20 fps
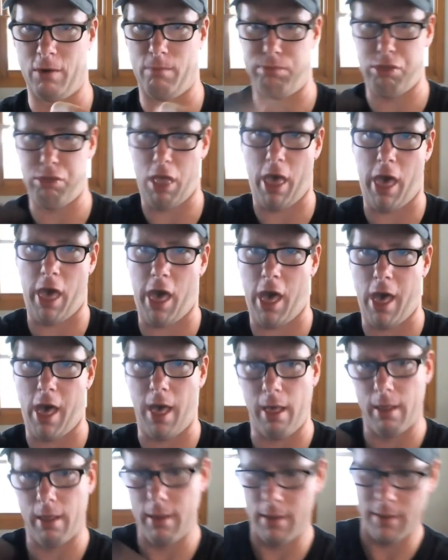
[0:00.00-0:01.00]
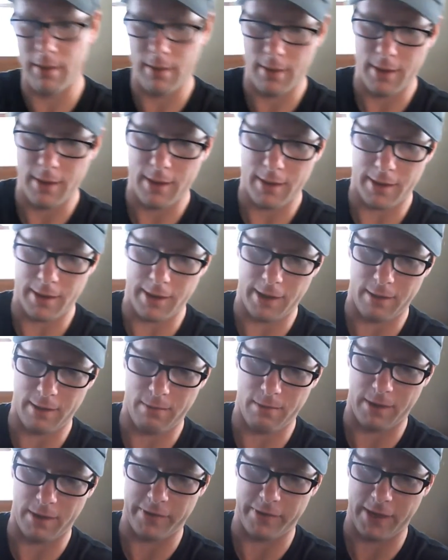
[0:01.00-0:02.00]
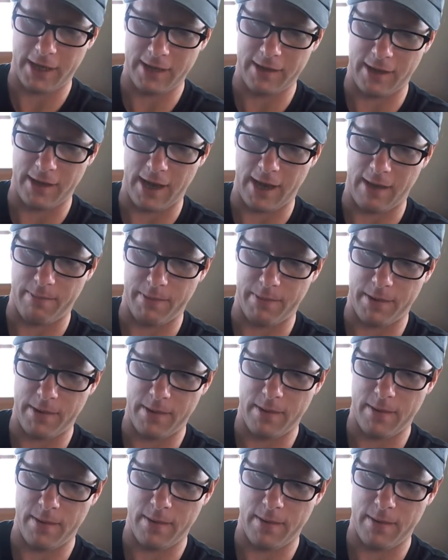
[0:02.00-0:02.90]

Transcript: blah. I don't want that to happen.